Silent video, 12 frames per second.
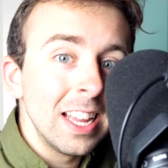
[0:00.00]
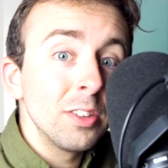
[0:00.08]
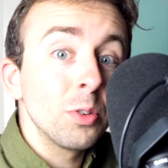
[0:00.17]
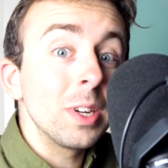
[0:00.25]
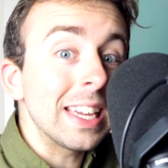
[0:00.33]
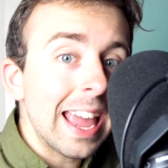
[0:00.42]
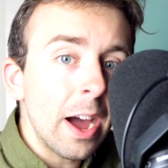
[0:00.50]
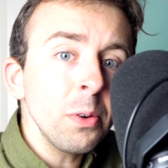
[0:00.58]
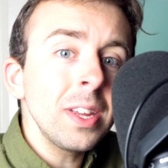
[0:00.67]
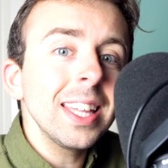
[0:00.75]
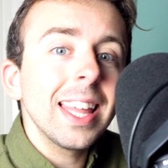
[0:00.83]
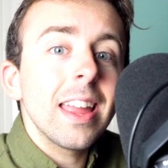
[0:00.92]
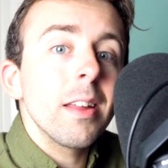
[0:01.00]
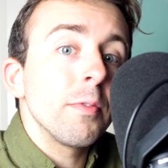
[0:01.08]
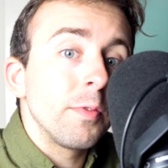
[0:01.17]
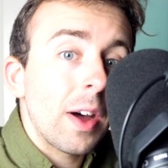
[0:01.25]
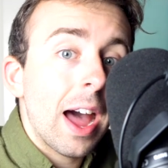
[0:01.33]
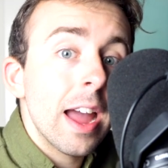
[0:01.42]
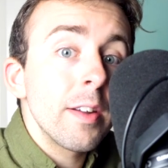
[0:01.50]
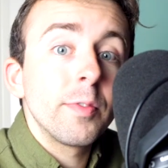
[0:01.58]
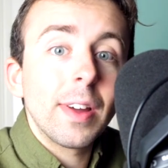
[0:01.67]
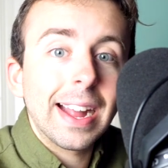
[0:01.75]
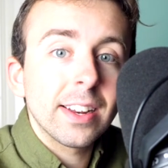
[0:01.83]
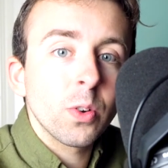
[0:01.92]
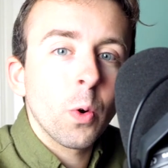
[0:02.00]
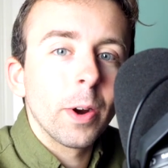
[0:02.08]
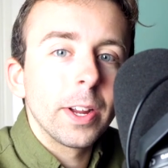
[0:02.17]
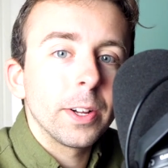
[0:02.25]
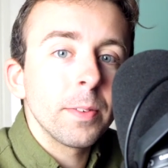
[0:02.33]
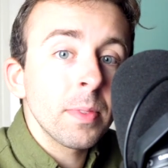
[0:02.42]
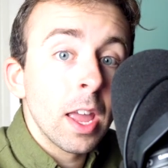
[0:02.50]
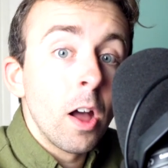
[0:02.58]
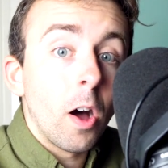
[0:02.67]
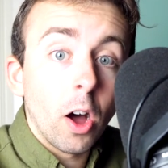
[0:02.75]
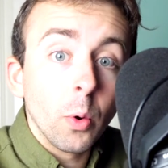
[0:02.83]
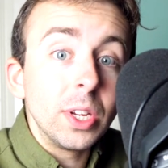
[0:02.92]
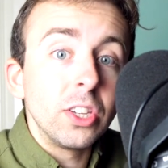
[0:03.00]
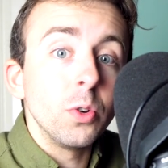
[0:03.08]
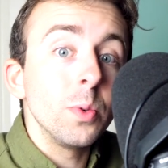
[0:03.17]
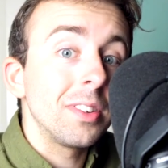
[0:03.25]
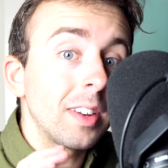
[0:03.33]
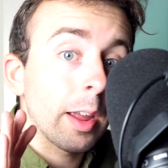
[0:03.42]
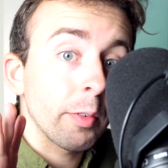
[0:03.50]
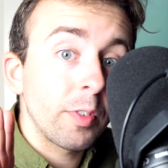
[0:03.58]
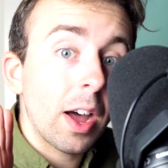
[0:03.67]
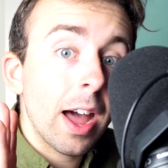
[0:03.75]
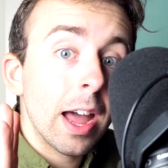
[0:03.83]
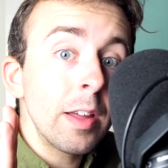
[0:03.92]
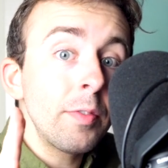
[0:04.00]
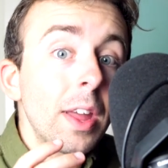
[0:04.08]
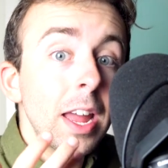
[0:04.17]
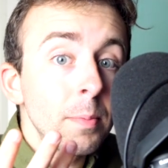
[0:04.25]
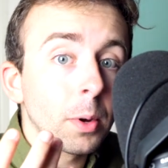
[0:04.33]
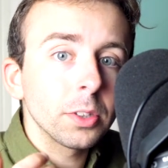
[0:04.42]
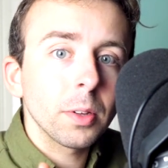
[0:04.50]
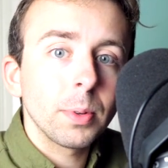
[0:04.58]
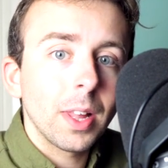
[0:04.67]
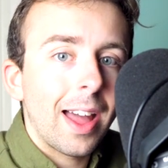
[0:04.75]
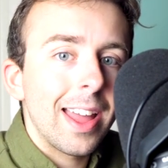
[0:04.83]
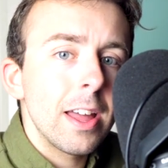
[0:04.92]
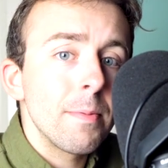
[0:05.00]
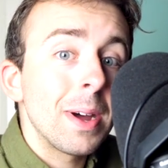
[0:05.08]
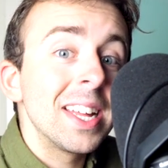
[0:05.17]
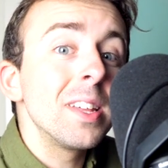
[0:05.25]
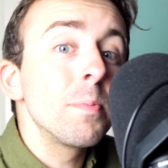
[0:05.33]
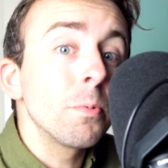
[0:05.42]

So to calculate five factorial, all we do is take five and multiply it by the